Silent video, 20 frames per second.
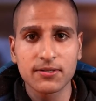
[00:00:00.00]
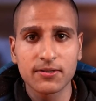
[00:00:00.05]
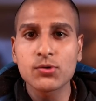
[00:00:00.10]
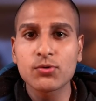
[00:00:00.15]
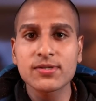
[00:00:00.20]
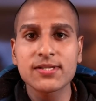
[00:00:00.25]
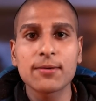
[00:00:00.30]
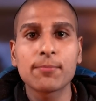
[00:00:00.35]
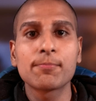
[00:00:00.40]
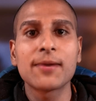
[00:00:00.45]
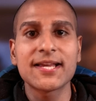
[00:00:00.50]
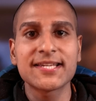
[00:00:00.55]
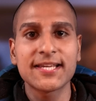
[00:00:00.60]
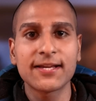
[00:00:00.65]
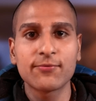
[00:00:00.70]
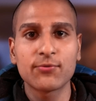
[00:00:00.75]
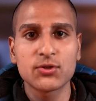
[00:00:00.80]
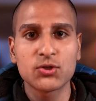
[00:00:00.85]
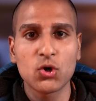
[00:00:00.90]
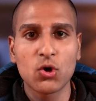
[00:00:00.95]
Which was a
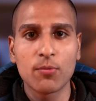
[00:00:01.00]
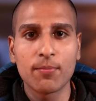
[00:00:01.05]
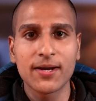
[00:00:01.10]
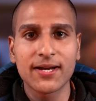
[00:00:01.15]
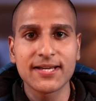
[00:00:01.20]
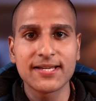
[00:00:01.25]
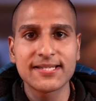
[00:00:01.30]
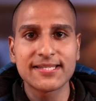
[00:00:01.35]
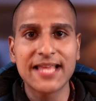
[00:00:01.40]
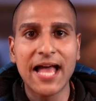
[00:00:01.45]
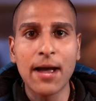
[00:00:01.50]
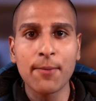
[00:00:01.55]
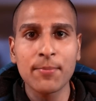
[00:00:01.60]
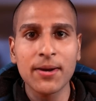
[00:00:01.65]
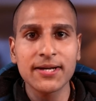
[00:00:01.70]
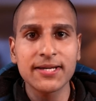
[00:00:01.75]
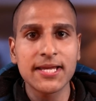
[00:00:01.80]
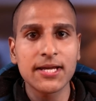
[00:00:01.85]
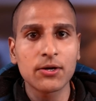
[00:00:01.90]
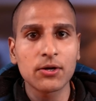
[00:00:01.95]
blessing for Joe, because that
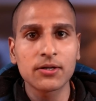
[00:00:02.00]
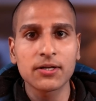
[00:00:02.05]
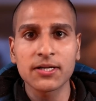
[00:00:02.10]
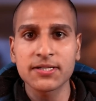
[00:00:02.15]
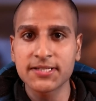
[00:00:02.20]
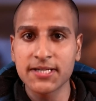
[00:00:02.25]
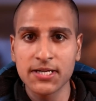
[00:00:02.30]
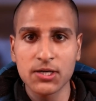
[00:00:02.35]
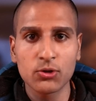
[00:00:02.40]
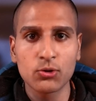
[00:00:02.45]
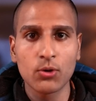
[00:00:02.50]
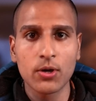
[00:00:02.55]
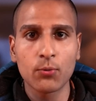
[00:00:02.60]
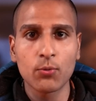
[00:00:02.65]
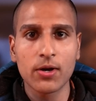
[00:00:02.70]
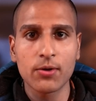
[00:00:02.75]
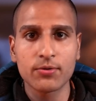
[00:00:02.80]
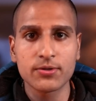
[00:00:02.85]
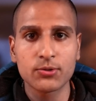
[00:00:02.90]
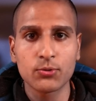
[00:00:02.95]
meant he could continue
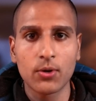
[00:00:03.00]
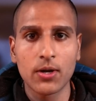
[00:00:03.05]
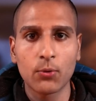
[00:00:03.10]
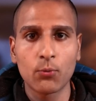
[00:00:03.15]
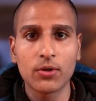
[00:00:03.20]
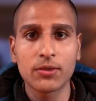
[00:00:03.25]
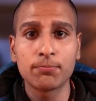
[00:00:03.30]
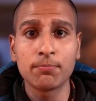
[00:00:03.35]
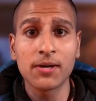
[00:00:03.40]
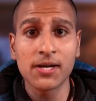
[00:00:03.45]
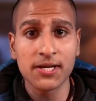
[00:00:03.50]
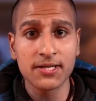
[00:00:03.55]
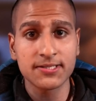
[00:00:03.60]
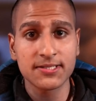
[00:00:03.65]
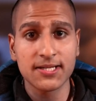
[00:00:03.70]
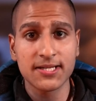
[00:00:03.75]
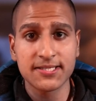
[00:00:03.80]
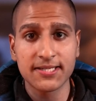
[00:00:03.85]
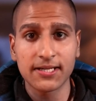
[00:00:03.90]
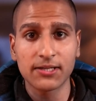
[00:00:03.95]
doing what he was doing, with
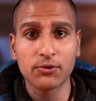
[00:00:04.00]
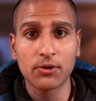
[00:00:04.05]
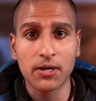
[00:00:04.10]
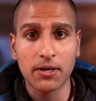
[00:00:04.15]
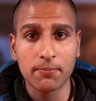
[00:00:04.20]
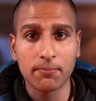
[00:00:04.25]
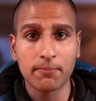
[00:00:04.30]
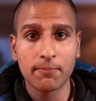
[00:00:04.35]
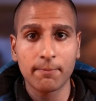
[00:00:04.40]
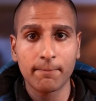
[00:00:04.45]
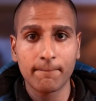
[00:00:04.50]
millions listening to him.